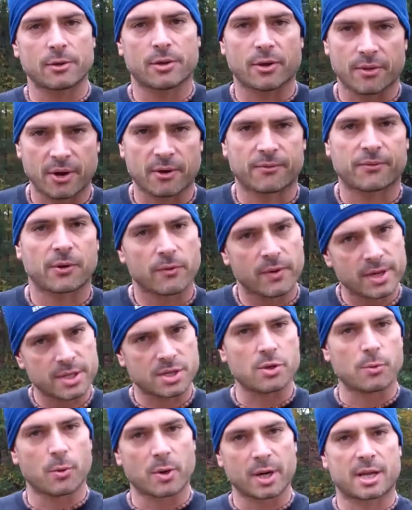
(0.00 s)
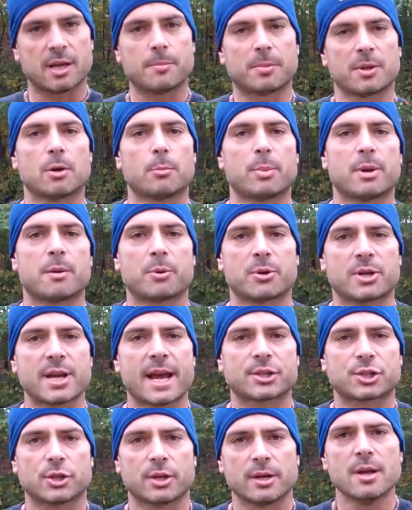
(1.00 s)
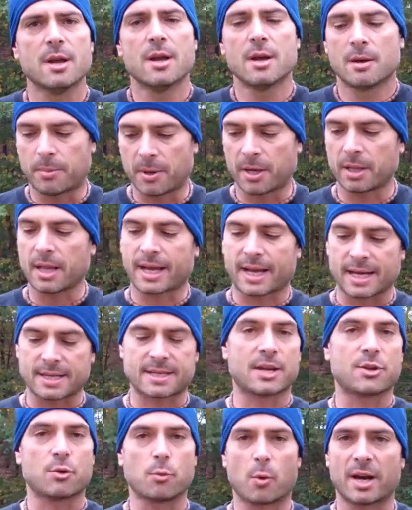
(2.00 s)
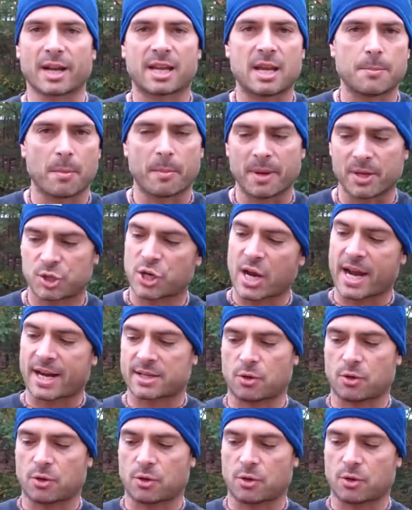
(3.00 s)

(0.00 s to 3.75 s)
They're there for a reason. You want to keep a little bit of protection, but like I said, you want to keep them in check.